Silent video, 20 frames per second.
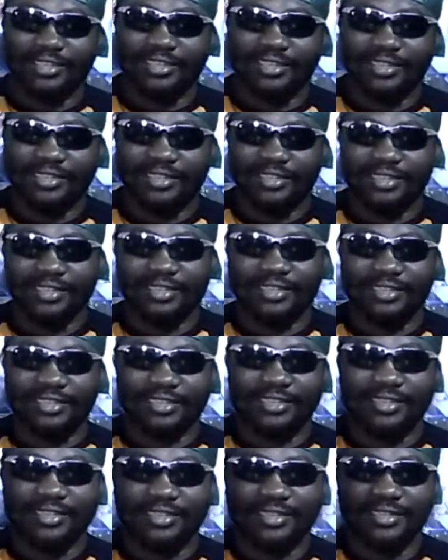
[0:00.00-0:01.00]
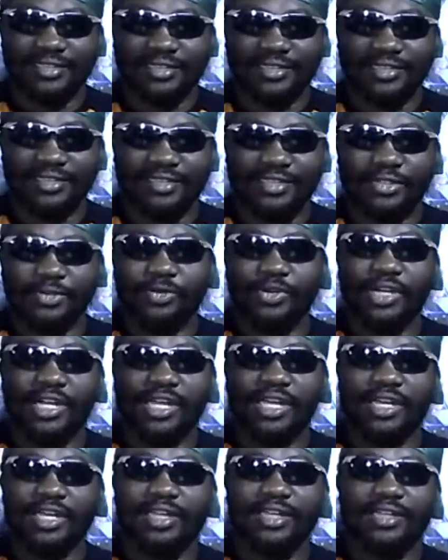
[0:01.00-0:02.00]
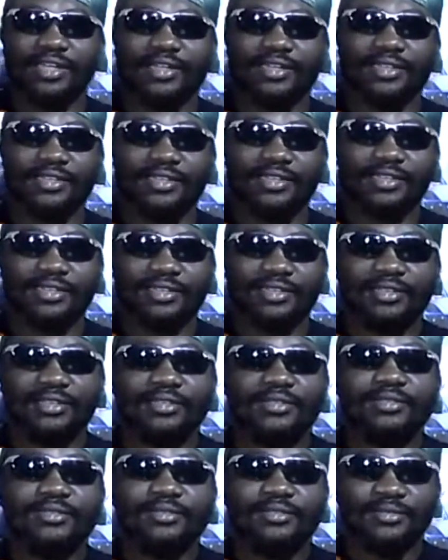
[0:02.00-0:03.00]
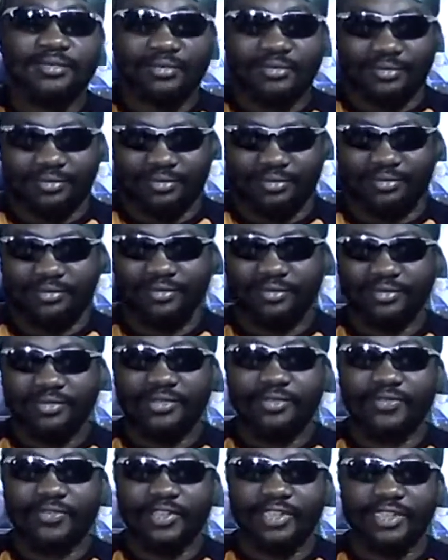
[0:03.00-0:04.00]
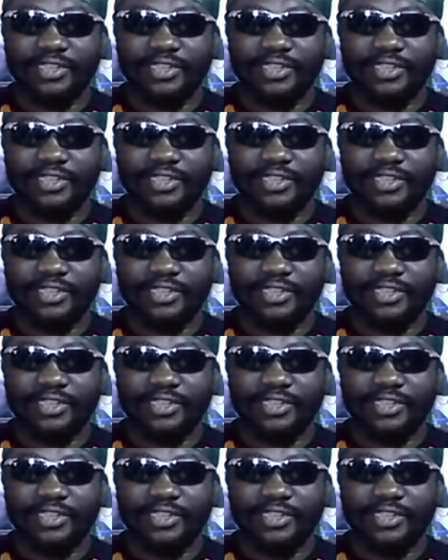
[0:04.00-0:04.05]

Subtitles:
I realize that these lands, Syria,